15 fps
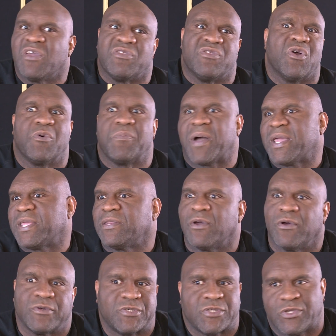Nobody
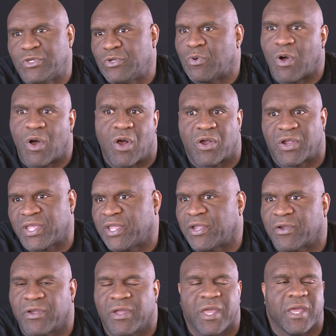knows who you are
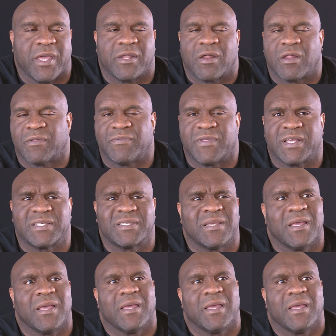here and all of this.